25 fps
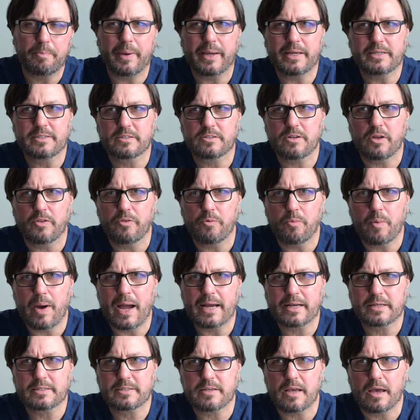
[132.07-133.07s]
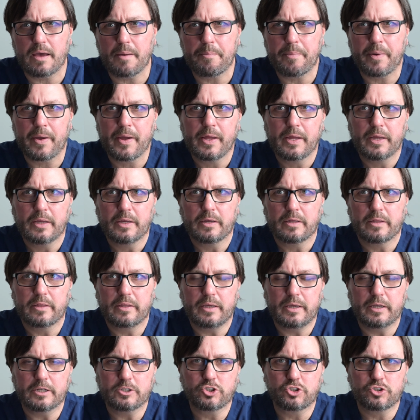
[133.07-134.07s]
based on the wax up.
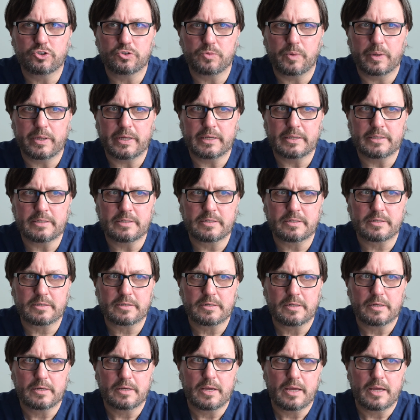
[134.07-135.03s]
The issue is